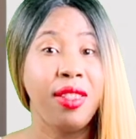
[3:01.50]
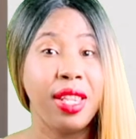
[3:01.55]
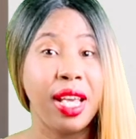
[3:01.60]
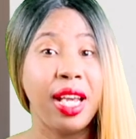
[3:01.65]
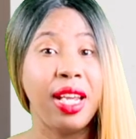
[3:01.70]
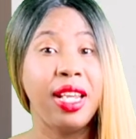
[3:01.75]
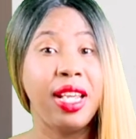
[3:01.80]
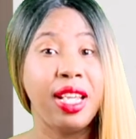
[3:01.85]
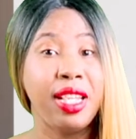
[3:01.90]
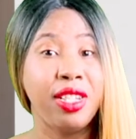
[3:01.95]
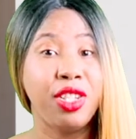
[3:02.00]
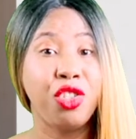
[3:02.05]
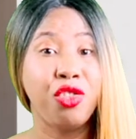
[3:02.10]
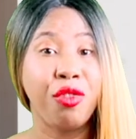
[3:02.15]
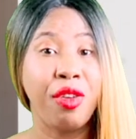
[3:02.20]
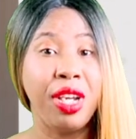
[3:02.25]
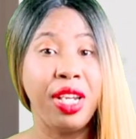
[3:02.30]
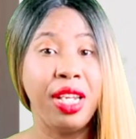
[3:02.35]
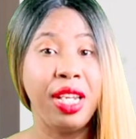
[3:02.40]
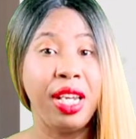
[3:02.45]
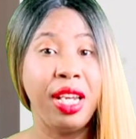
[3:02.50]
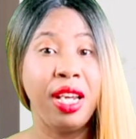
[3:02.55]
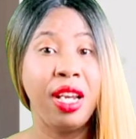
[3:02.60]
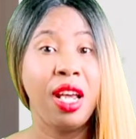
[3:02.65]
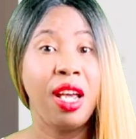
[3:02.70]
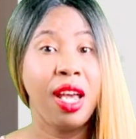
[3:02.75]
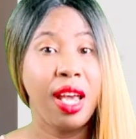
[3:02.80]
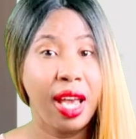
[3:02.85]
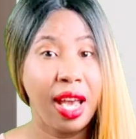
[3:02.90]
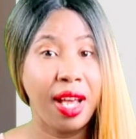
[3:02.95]
that is trending
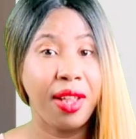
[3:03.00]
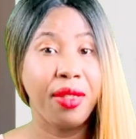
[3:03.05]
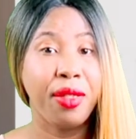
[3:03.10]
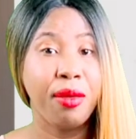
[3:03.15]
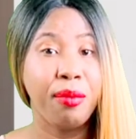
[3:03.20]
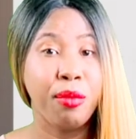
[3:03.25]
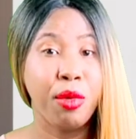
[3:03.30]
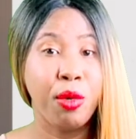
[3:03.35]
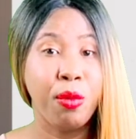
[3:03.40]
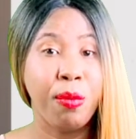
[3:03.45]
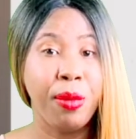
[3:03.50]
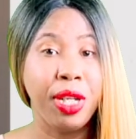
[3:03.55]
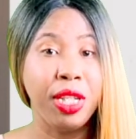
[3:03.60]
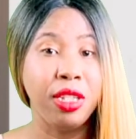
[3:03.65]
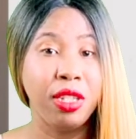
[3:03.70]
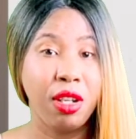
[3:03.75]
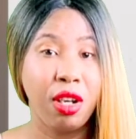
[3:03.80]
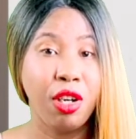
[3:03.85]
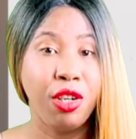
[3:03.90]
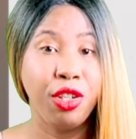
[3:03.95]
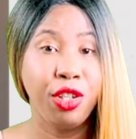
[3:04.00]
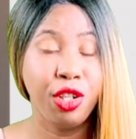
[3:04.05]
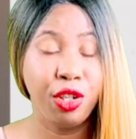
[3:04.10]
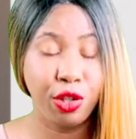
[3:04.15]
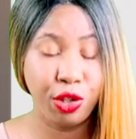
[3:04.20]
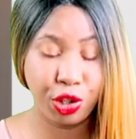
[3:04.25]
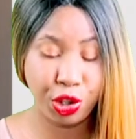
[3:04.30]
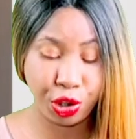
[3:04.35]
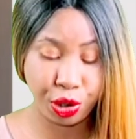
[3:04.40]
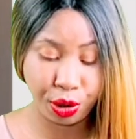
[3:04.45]
at the moment on
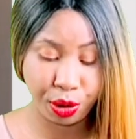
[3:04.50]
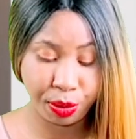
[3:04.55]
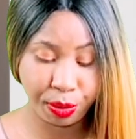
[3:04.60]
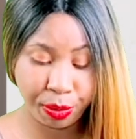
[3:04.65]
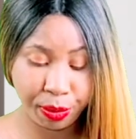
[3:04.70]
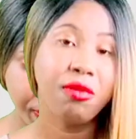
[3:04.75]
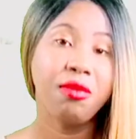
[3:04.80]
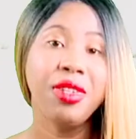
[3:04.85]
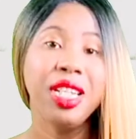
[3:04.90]
YouTube.